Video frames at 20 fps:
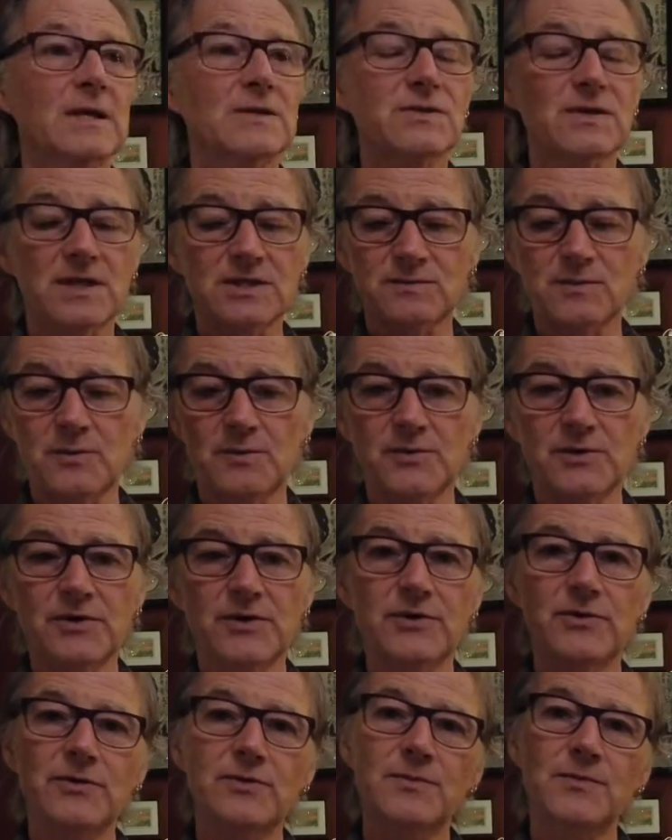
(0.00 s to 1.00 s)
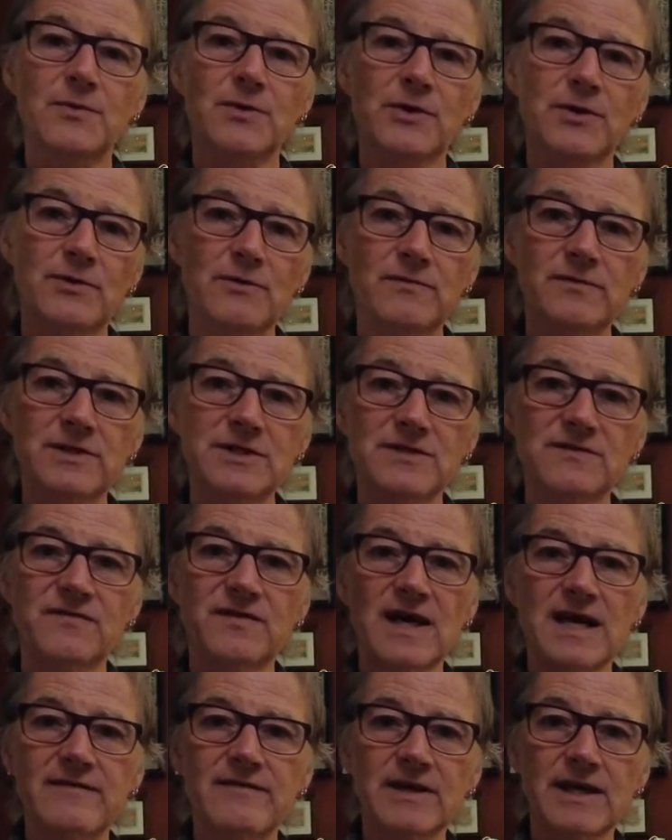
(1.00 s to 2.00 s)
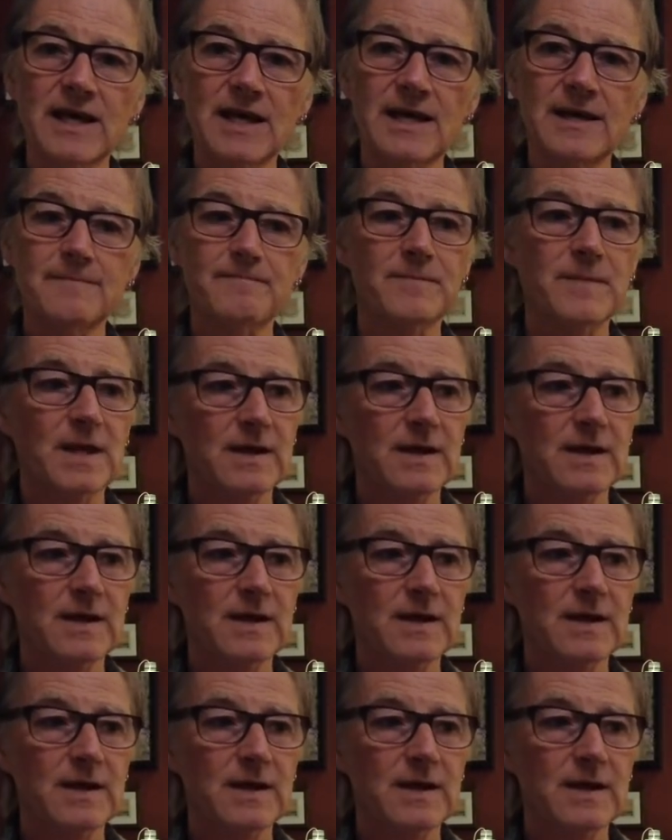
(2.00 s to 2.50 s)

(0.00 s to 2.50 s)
So that's what we're going to do. We're going to go over these five again.